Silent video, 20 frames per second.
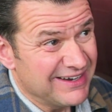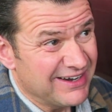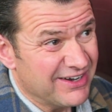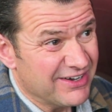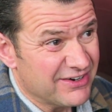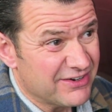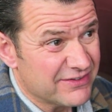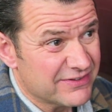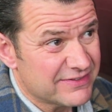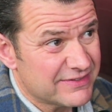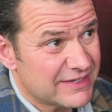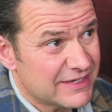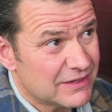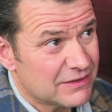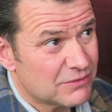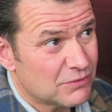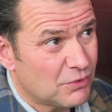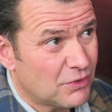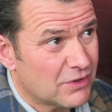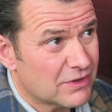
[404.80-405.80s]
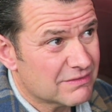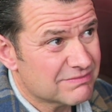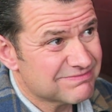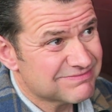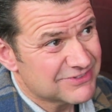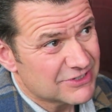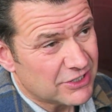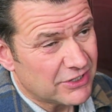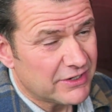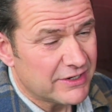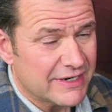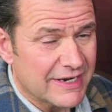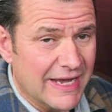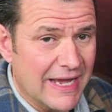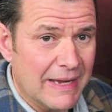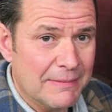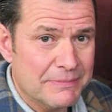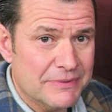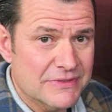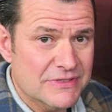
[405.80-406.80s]
And I think what kind of
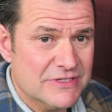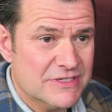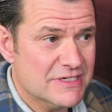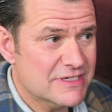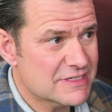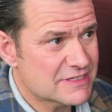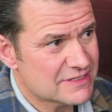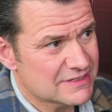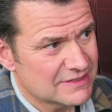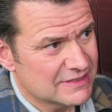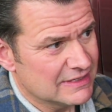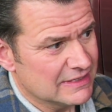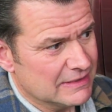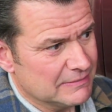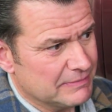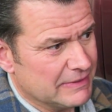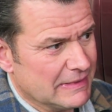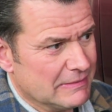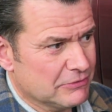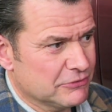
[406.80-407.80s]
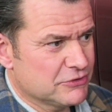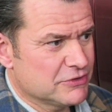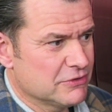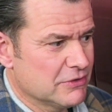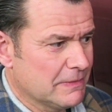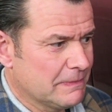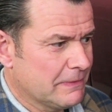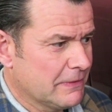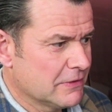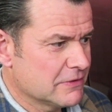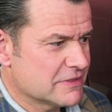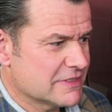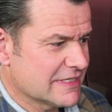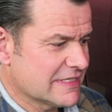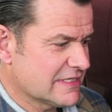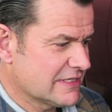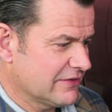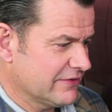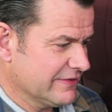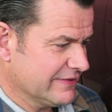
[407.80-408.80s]
happens is people do a
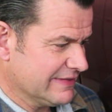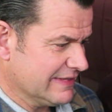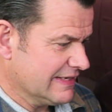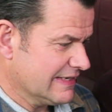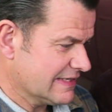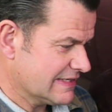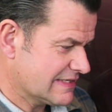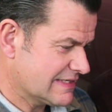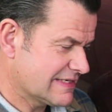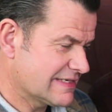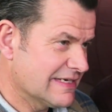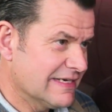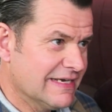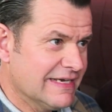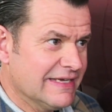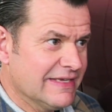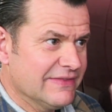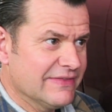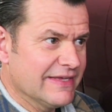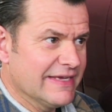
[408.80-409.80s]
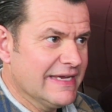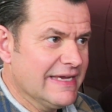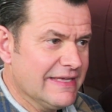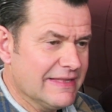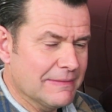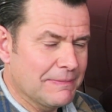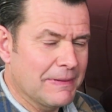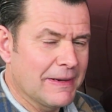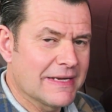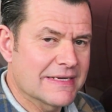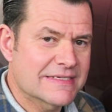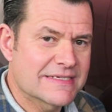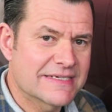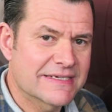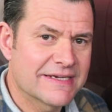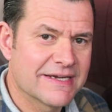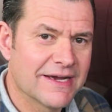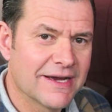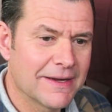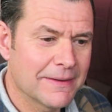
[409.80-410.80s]
process like this. They heat the
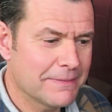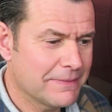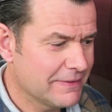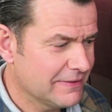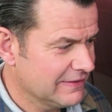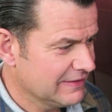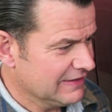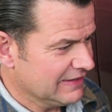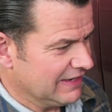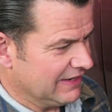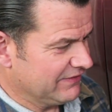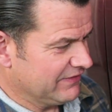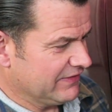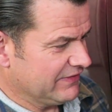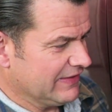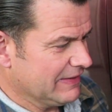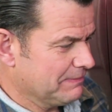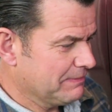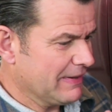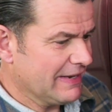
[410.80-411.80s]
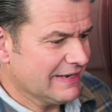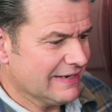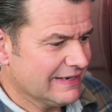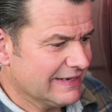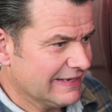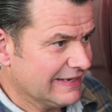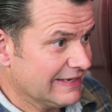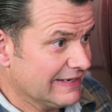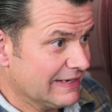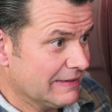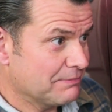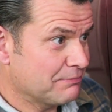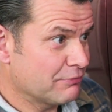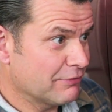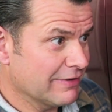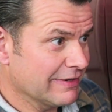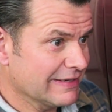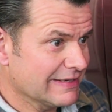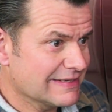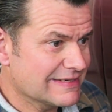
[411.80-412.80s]
plastic up and then they bend it and it
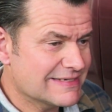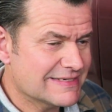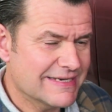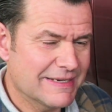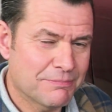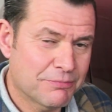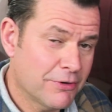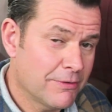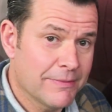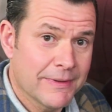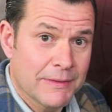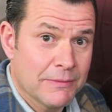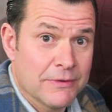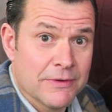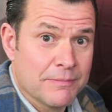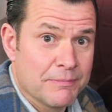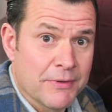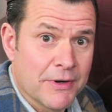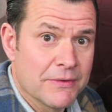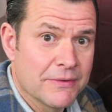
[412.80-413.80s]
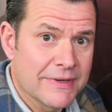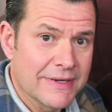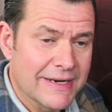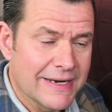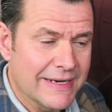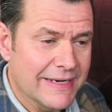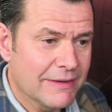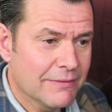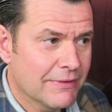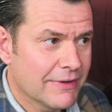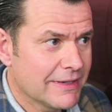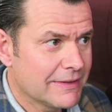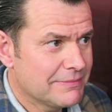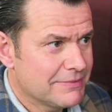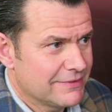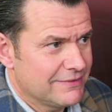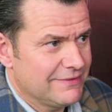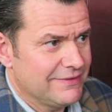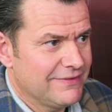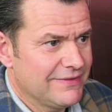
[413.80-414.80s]
breaks. It probably would have broken anyway,
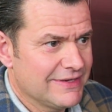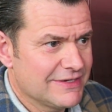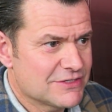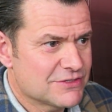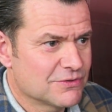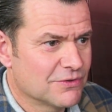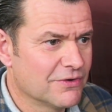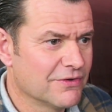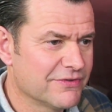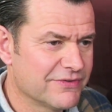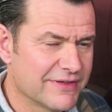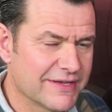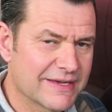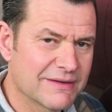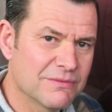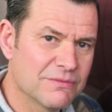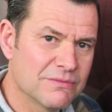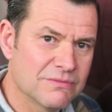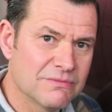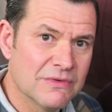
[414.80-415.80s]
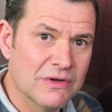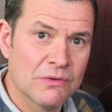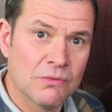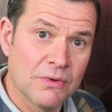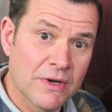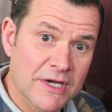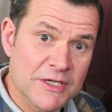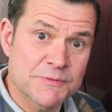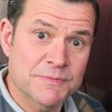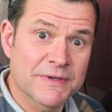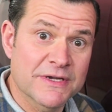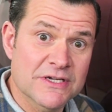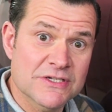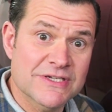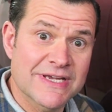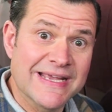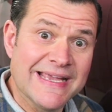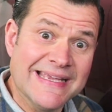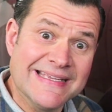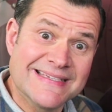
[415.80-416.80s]
but then they sort of think, well, it's
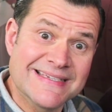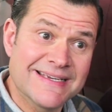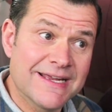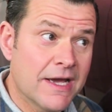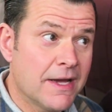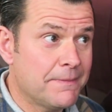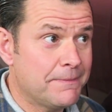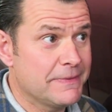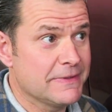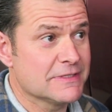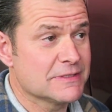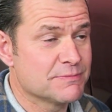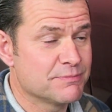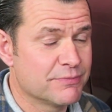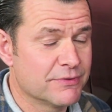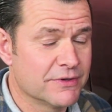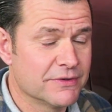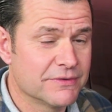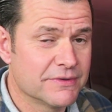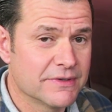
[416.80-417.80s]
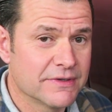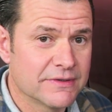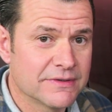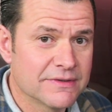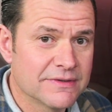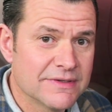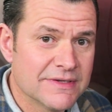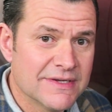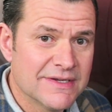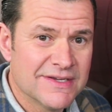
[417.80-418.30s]
because I heated it up it's broken.